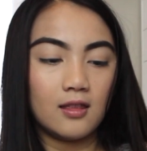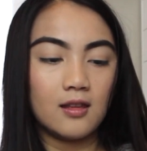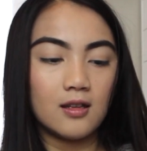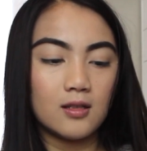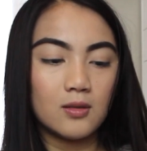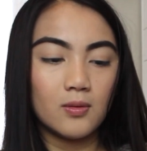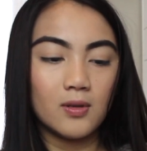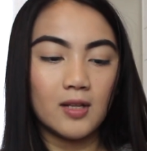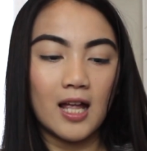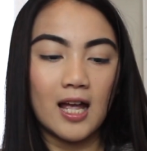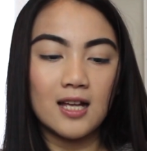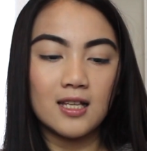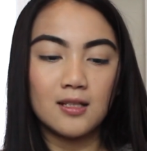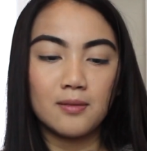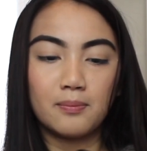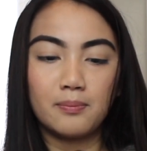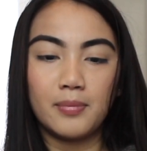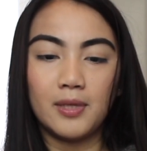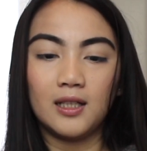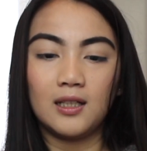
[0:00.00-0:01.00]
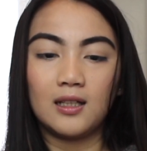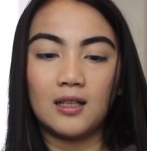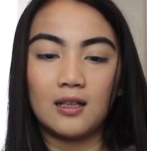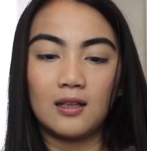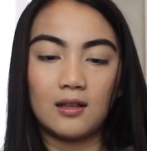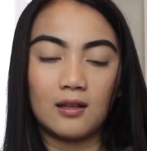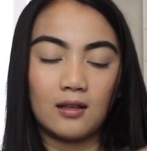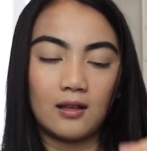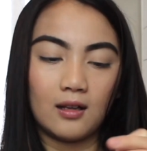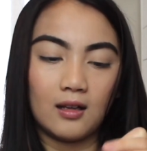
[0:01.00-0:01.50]
this one has a
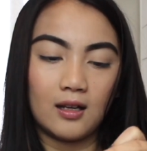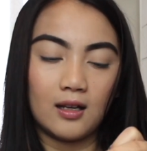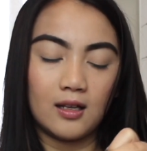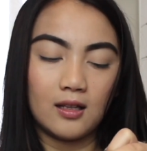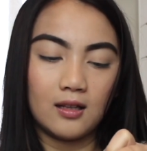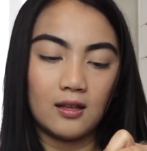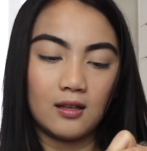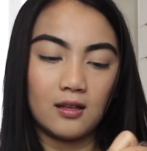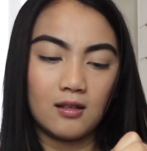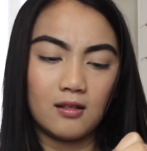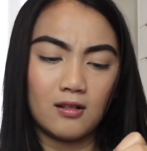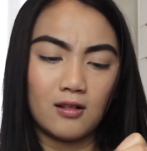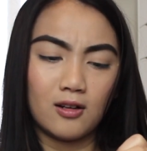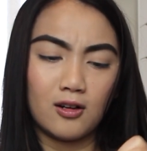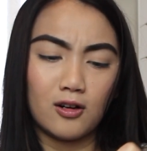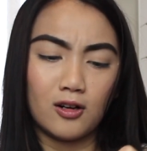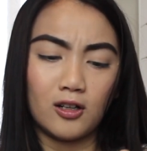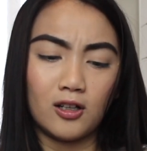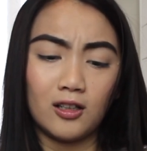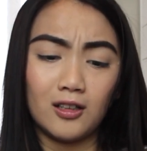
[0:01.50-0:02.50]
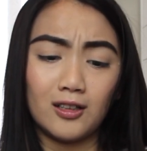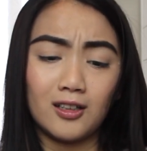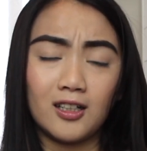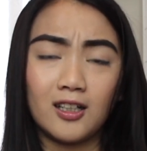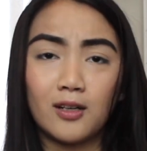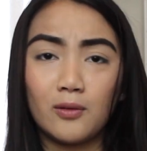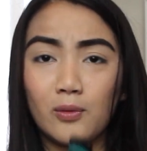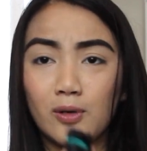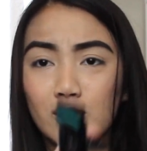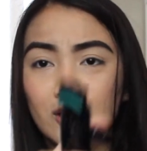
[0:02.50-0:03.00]
built-in
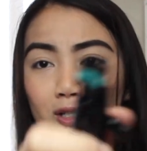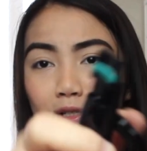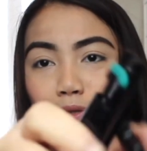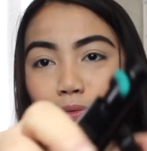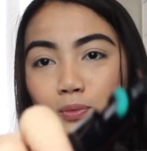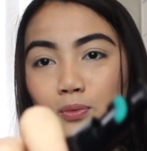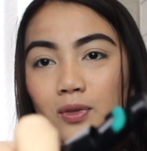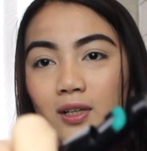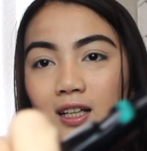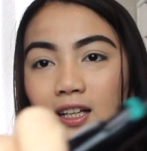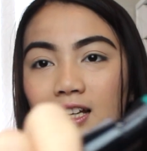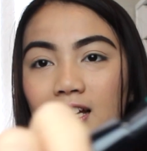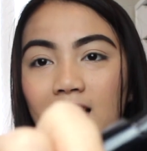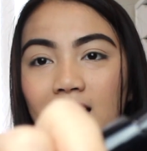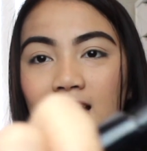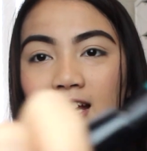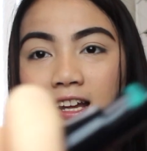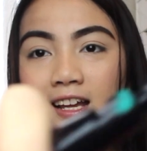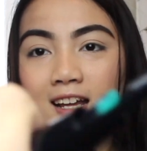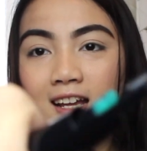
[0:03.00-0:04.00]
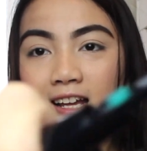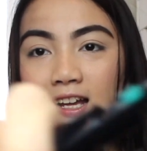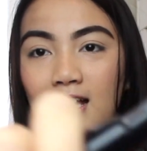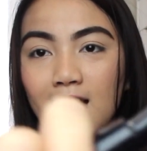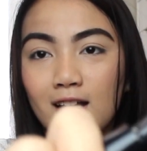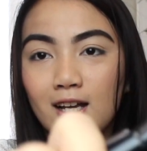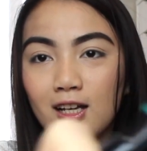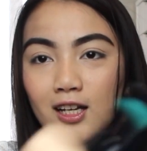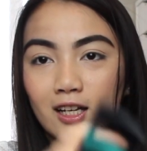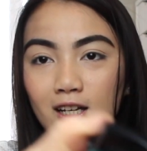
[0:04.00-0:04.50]
curler, which is really
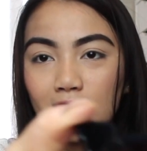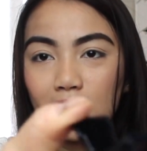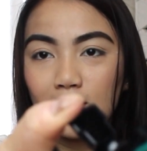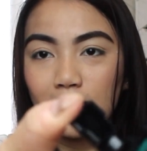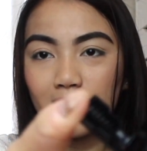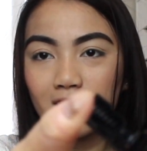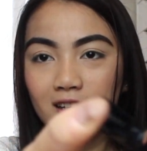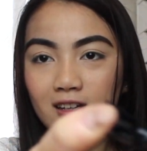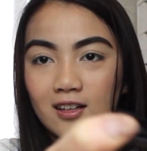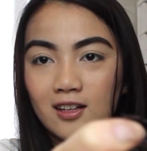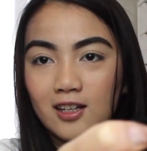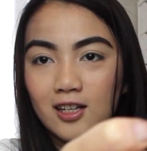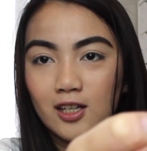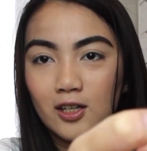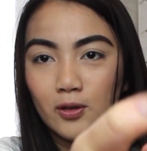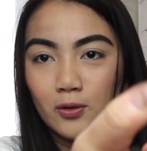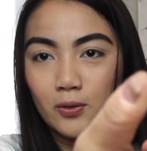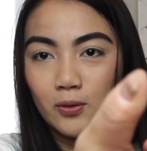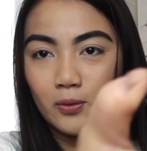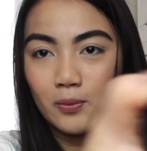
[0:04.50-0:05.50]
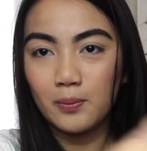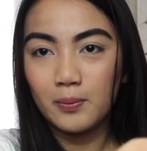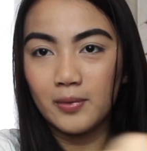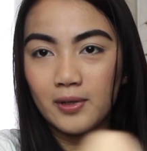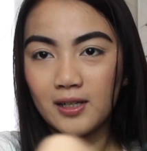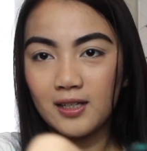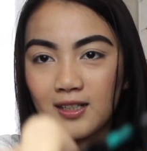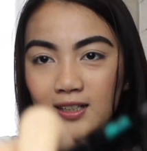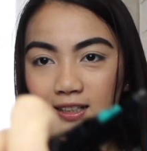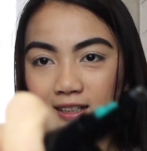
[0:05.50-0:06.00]
cute.
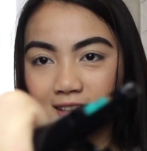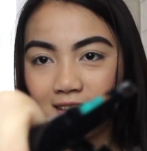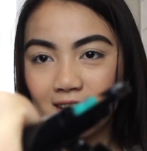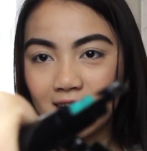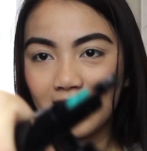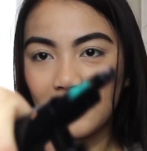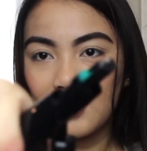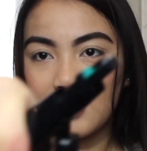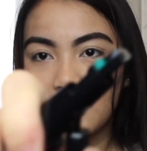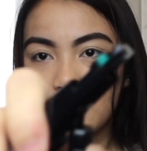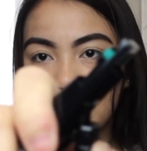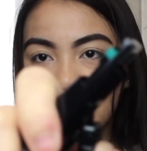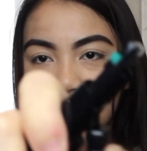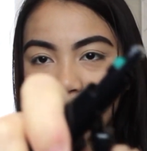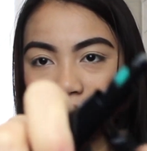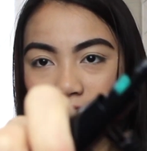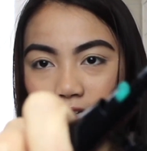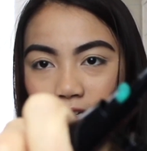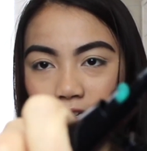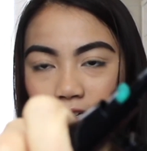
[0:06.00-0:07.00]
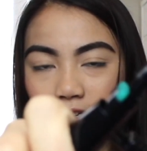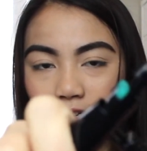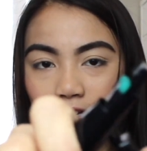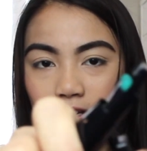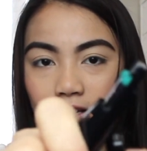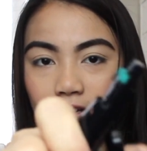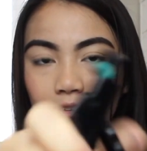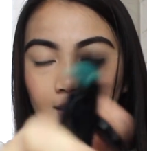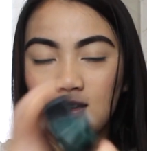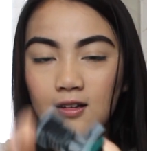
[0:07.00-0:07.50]
But yeah,
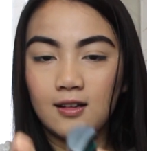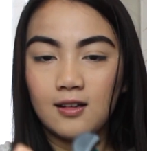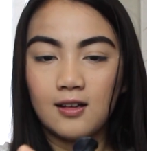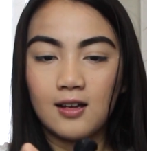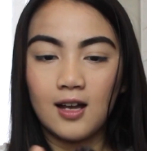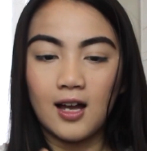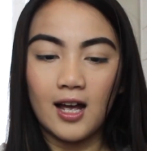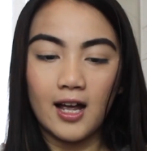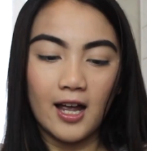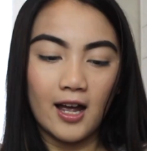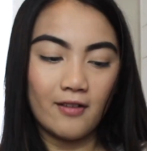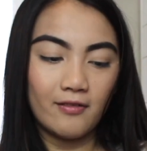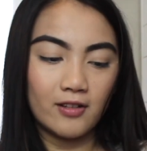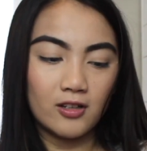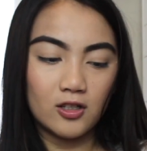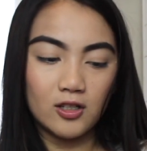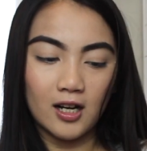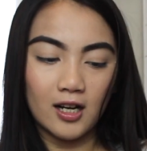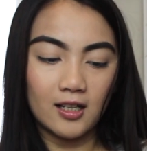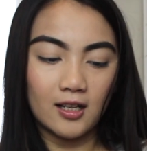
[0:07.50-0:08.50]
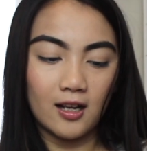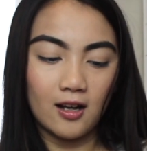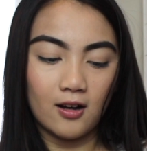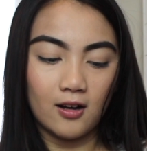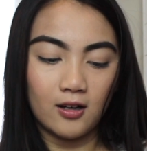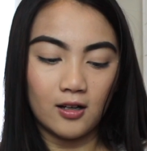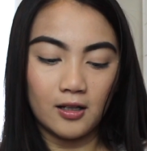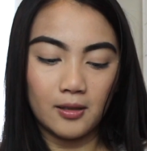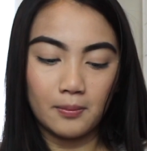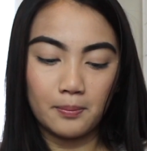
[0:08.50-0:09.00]
I haven't tried that
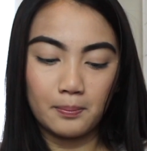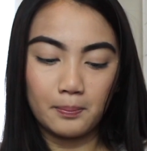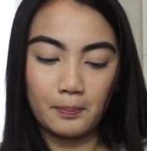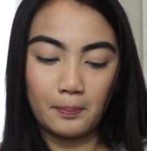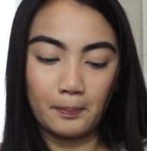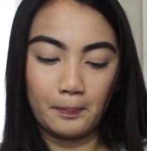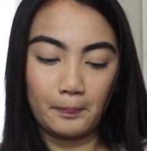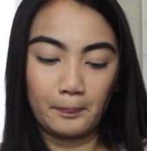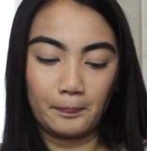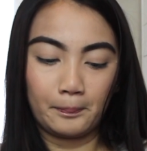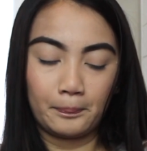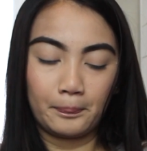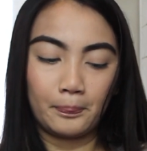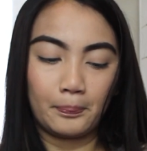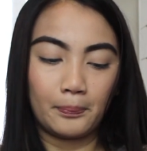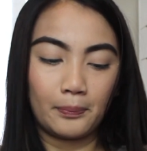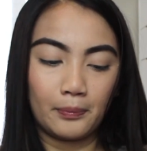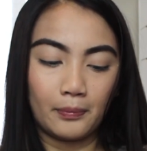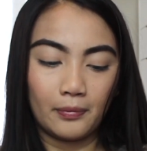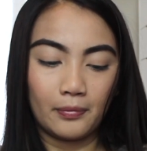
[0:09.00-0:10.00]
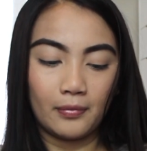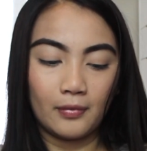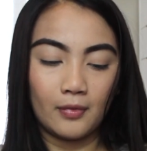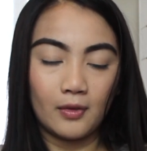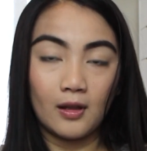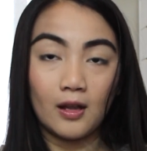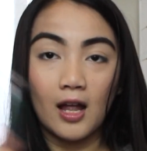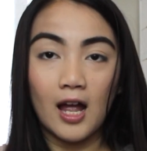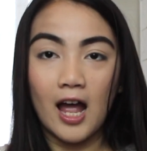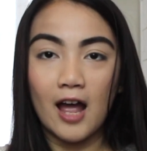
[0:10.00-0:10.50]
on.
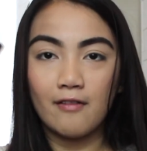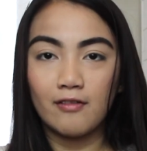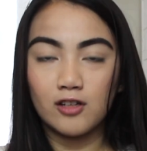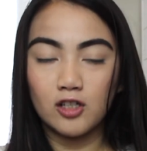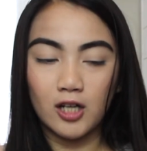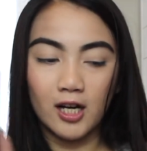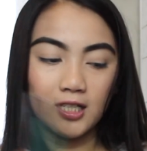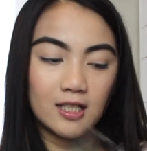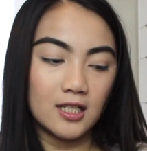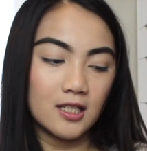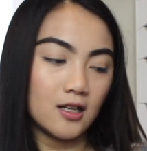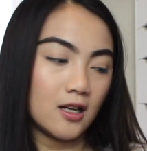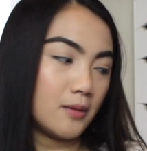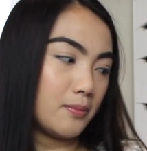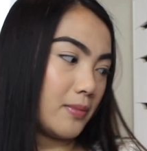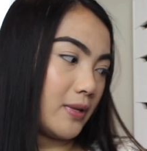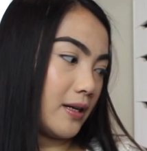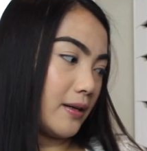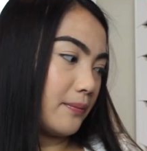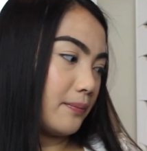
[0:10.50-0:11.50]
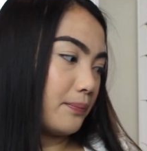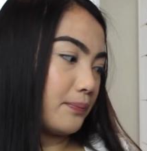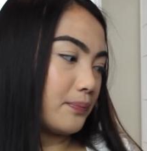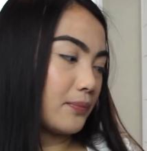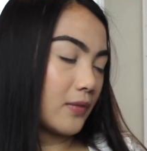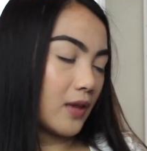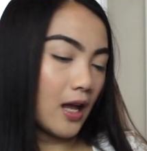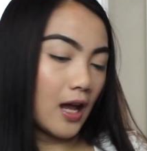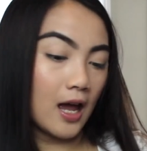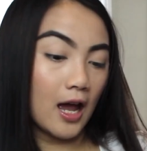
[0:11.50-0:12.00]
I haven't tried this on, but
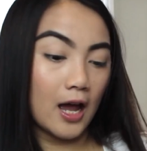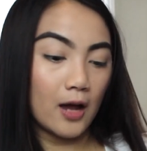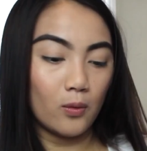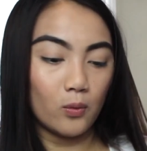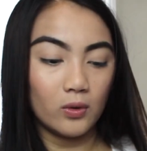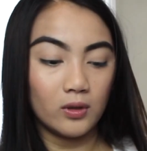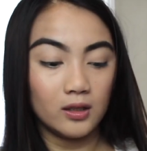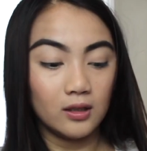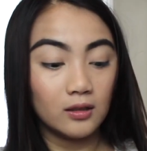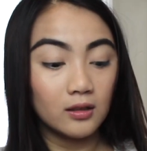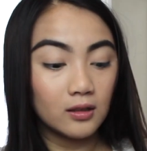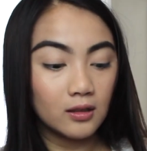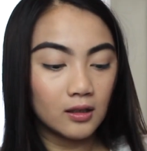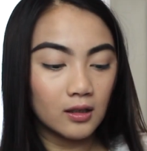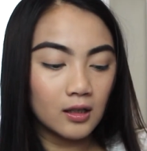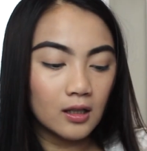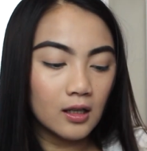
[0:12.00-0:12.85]
I will.